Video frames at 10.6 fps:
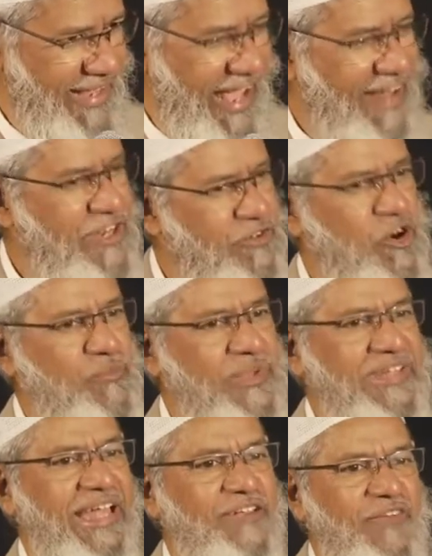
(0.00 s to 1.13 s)
And he told me
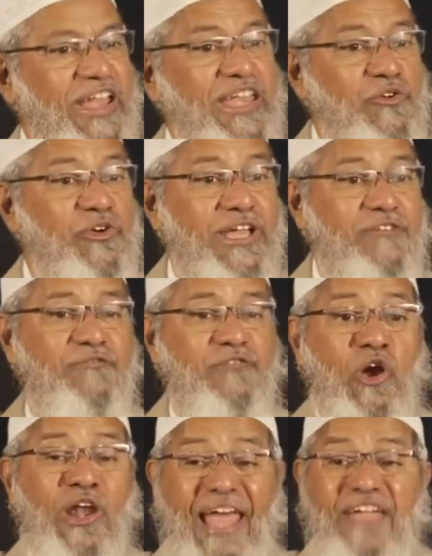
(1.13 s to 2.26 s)
that when you give
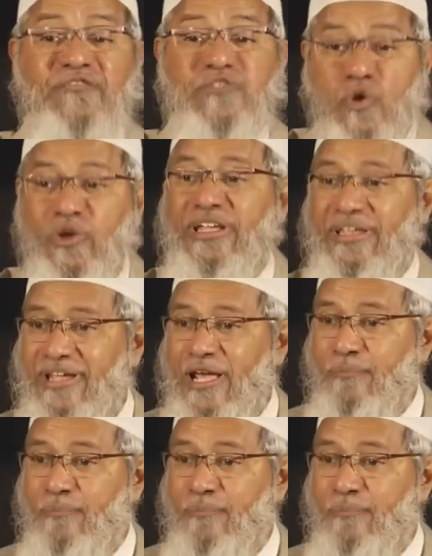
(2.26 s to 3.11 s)
your life story,